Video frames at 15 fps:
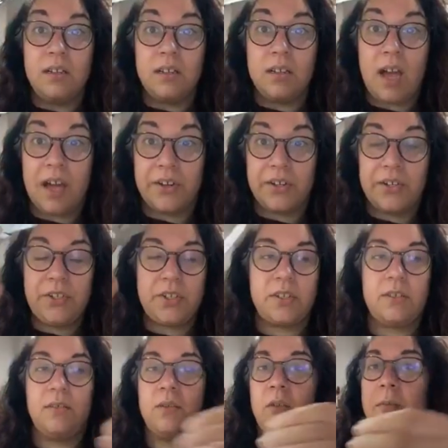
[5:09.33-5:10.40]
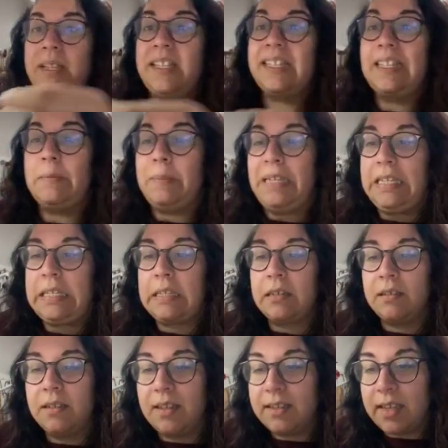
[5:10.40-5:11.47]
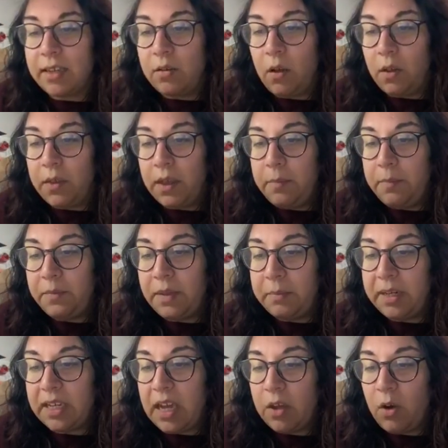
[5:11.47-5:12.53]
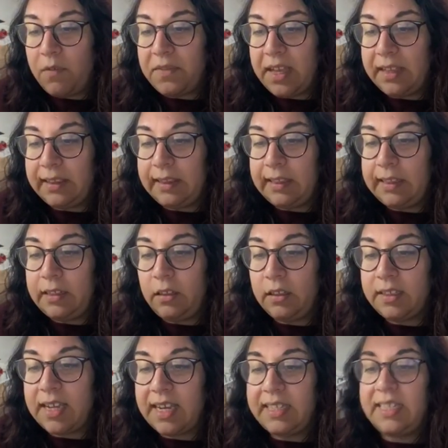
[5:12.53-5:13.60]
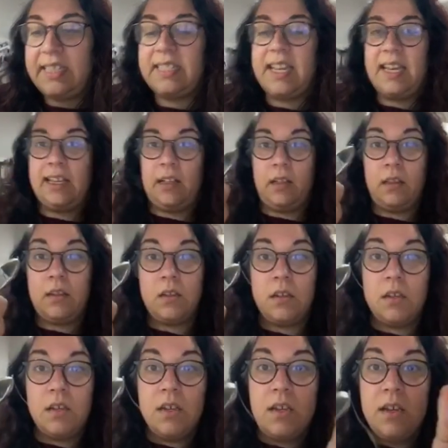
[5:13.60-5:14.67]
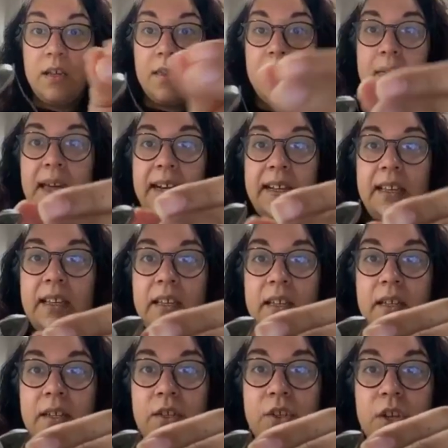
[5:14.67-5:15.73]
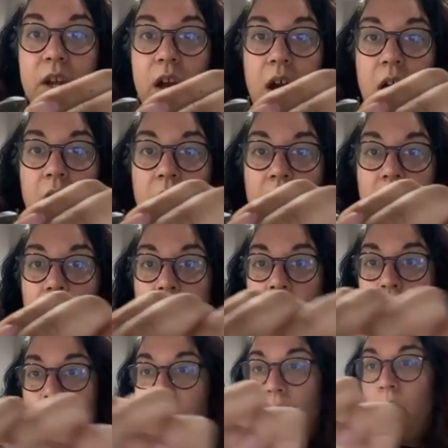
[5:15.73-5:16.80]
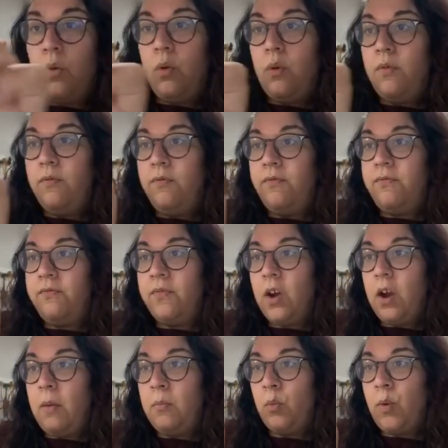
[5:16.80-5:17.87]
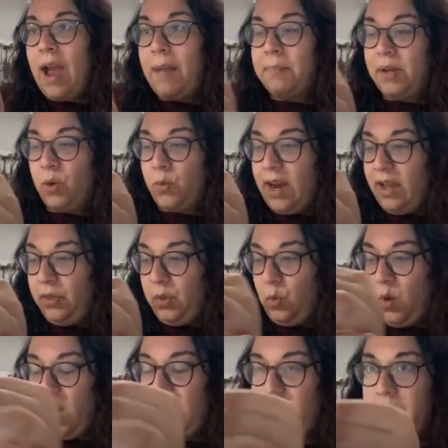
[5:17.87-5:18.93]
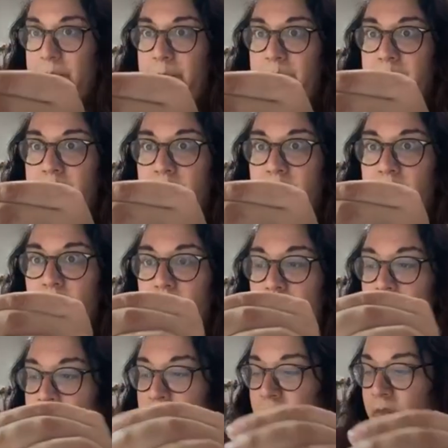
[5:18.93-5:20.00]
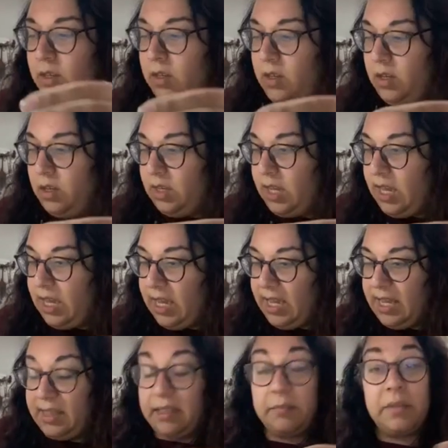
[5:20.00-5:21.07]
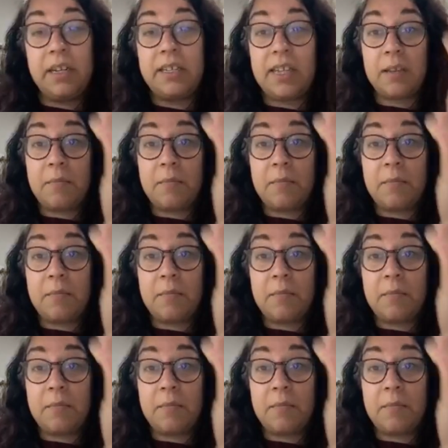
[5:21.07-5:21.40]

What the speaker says: cutters, or my snippies as I call them. I'm gonna cut off that little tiny tail that is from wrapping around the wire. Okay, and I'm gonna take my